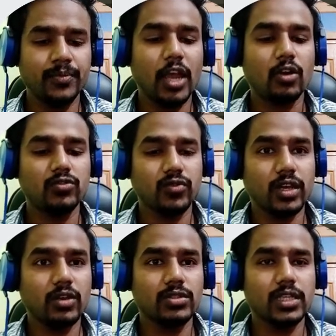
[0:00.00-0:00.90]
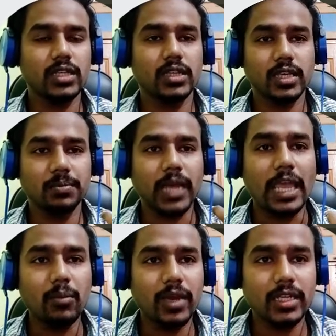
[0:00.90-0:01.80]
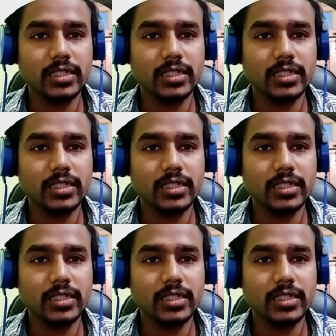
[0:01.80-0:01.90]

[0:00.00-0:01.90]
because we are using the image.